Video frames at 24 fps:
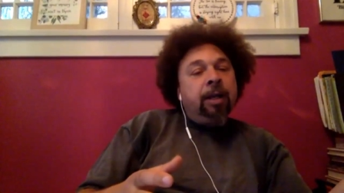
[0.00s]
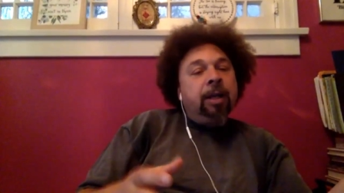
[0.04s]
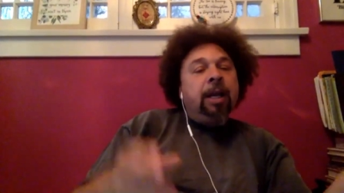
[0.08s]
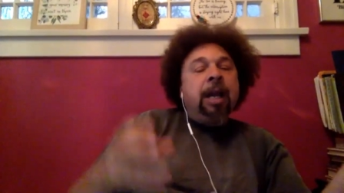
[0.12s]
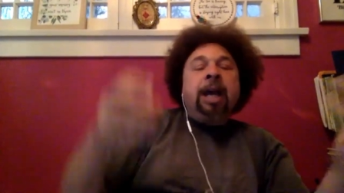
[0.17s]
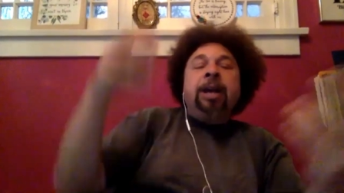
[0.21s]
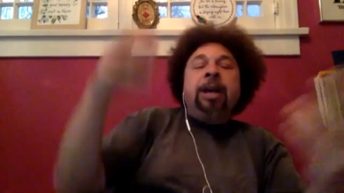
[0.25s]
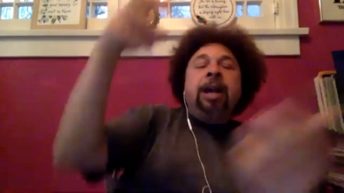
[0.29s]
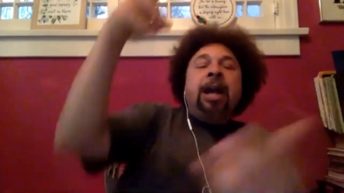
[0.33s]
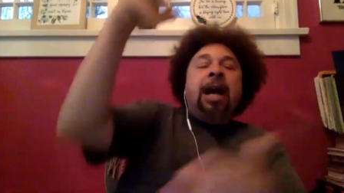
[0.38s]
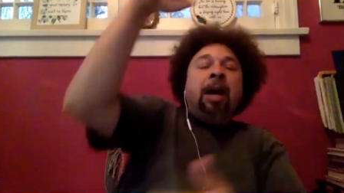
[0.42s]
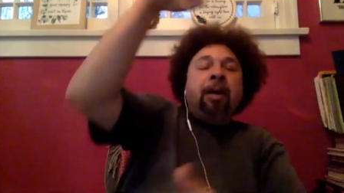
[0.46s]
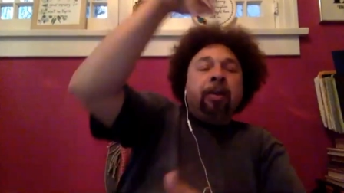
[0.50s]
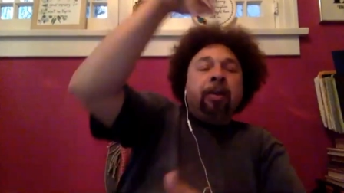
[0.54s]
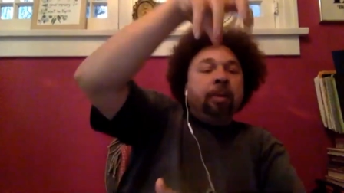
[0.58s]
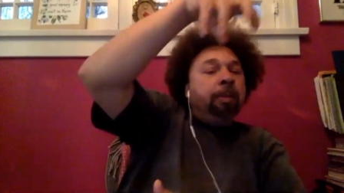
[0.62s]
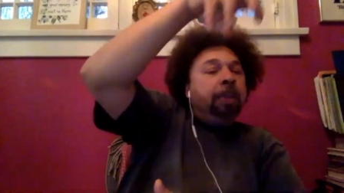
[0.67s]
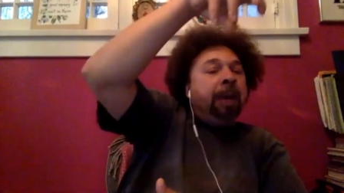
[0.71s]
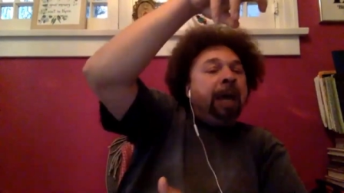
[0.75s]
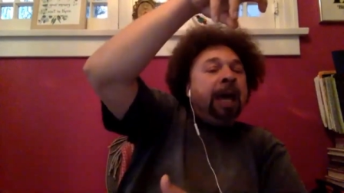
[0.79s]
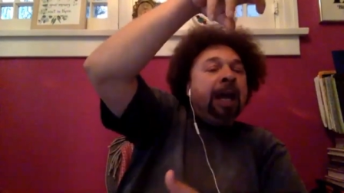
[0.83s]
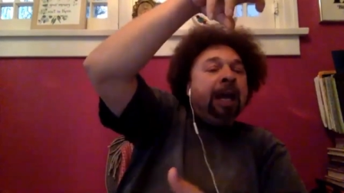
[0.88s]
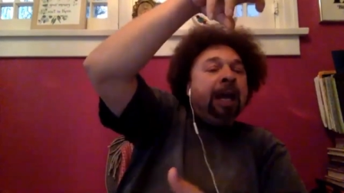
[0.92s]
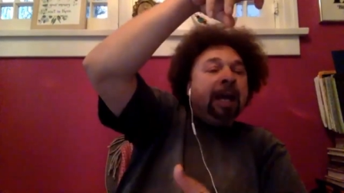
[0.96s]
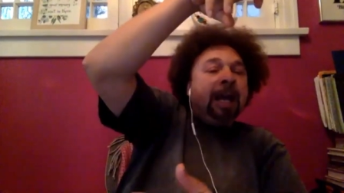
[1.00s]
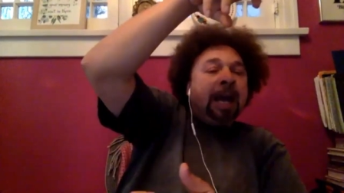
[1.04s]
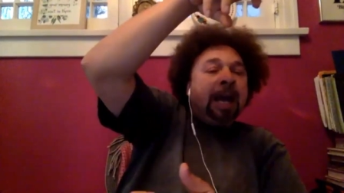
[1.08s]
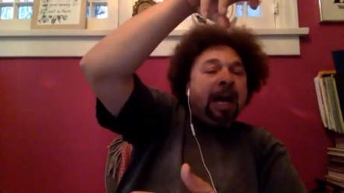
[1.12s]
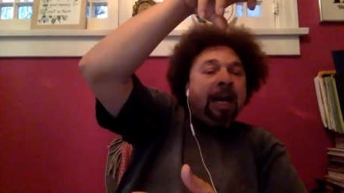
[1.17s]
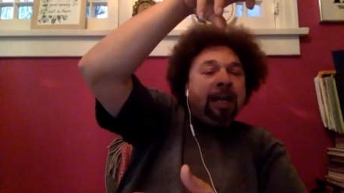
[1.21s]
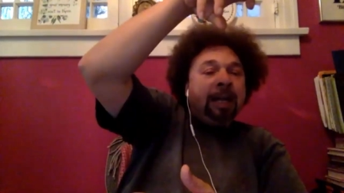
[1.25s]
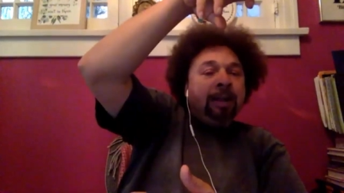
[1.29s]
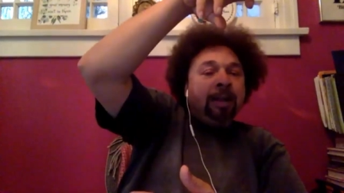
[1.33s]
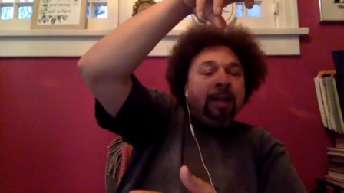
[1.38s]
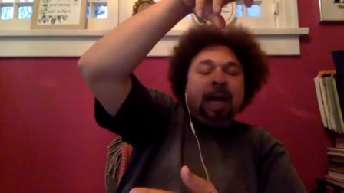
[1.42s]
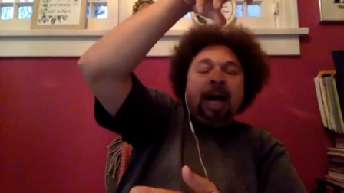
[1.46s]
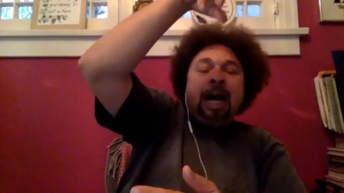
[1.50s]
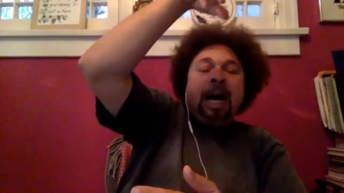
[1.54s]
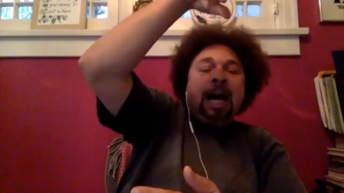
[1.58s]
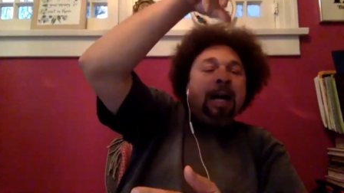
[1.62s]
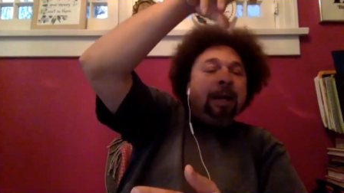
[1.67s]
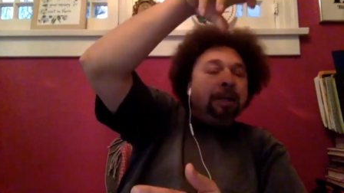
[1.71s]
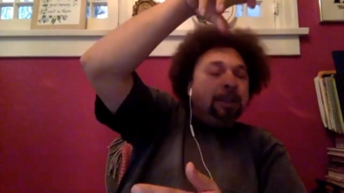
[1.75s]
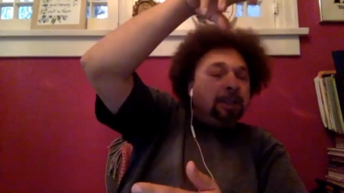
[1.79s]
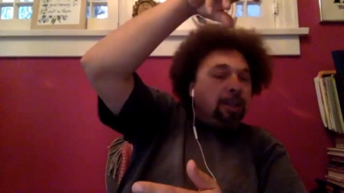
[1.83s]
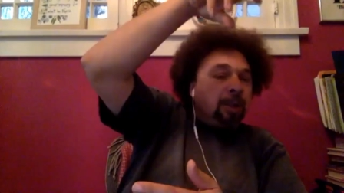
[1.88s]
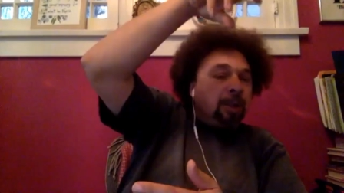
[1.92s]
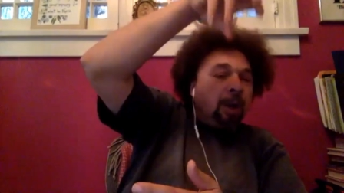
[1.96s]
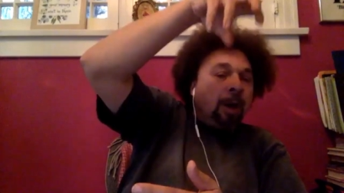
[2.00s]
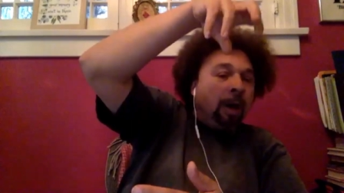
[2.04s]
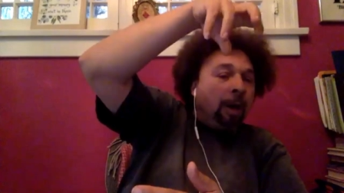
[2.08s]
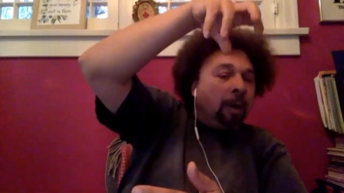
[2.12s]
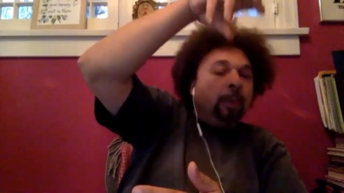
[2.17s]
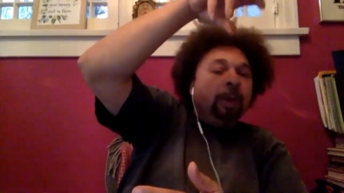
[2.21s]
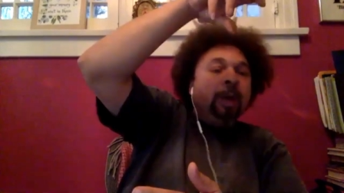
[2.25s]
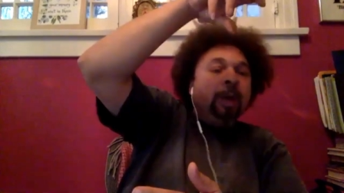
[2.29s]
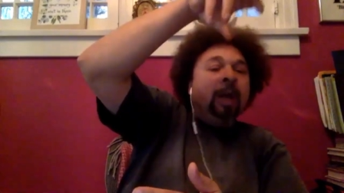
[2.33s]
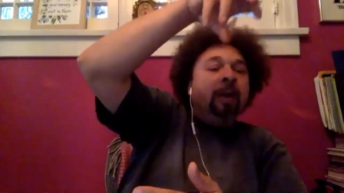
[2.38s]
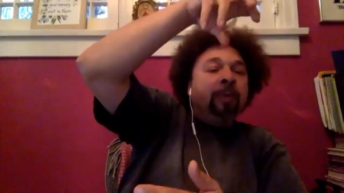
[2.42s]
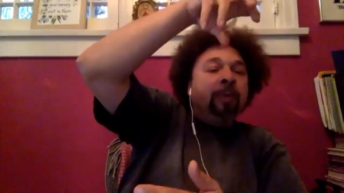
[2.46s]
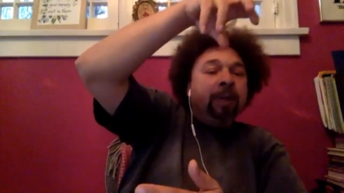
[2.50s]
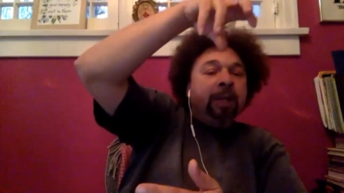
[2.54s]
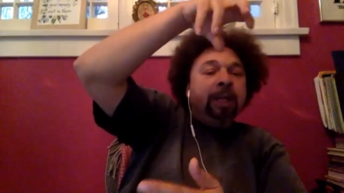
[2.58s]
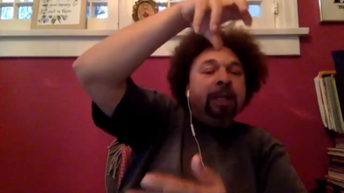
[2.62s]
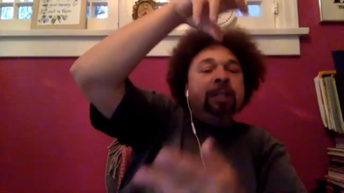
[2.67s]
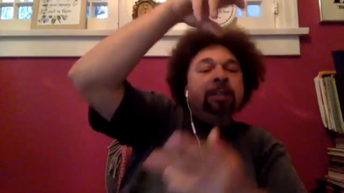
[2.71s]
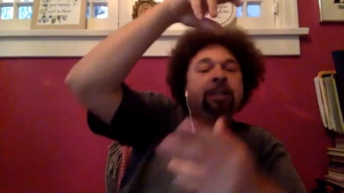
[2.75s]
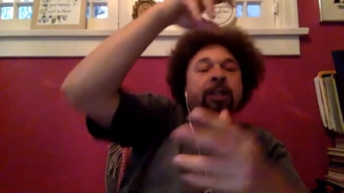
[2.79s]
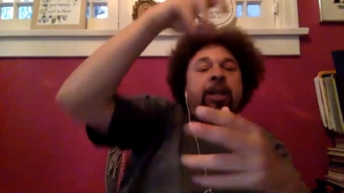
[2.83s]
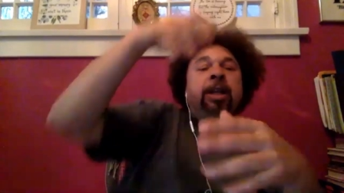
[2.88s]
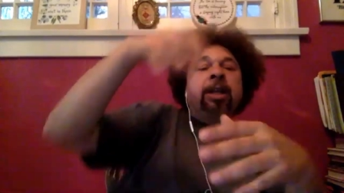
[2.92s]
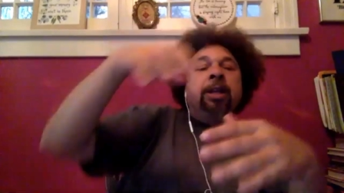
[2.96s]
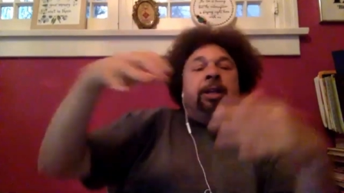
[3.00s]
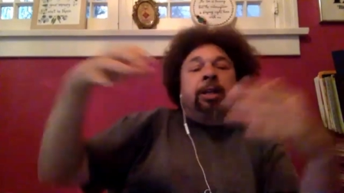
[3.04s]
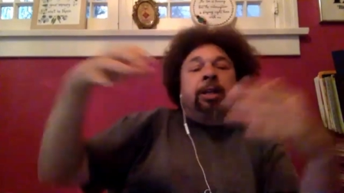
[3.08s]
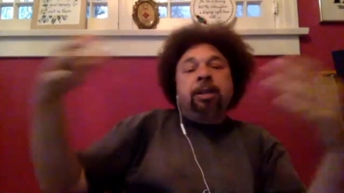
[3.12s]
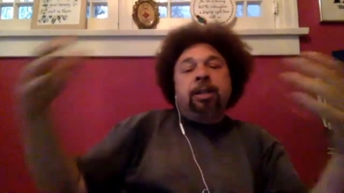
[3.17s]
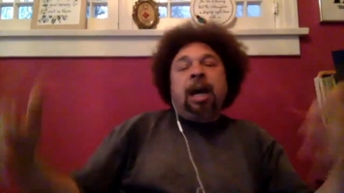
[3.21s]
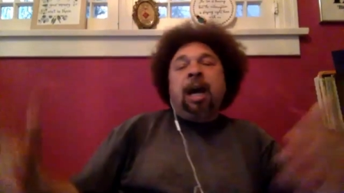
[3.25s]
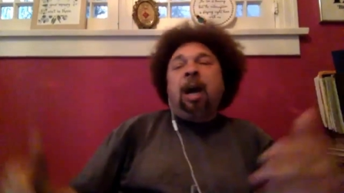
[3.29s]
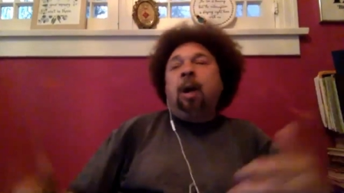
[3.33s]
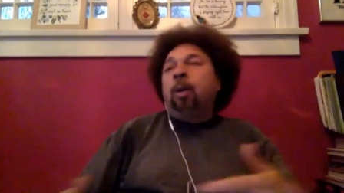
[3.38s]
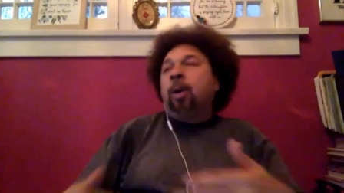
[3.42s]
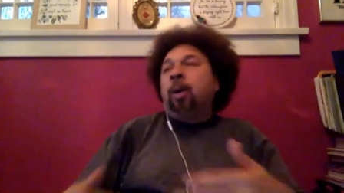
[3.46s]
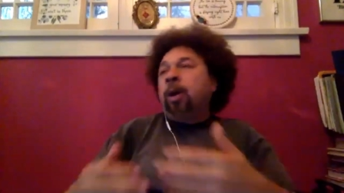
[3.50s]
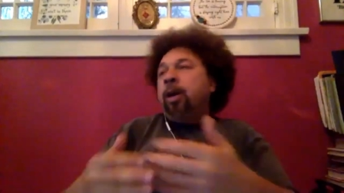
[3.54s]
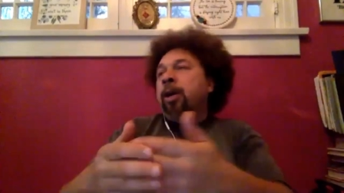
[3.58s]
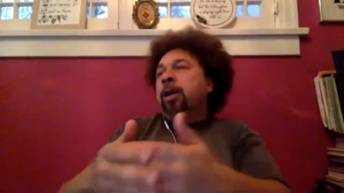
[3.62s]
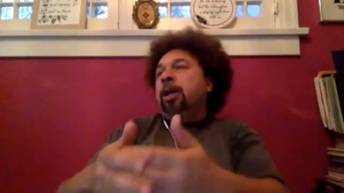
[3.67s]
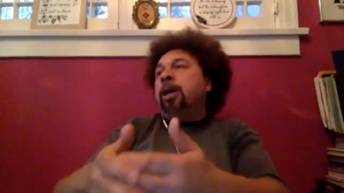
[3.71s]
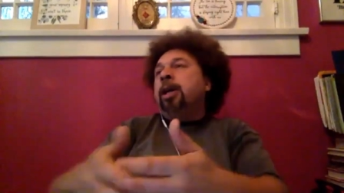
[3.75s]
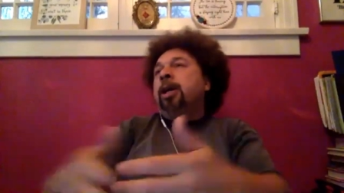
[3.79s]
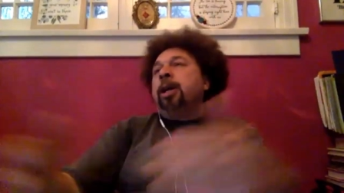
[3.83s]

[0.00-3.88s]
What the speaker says: And now the bad guy, the ISR and whatever, is in the tower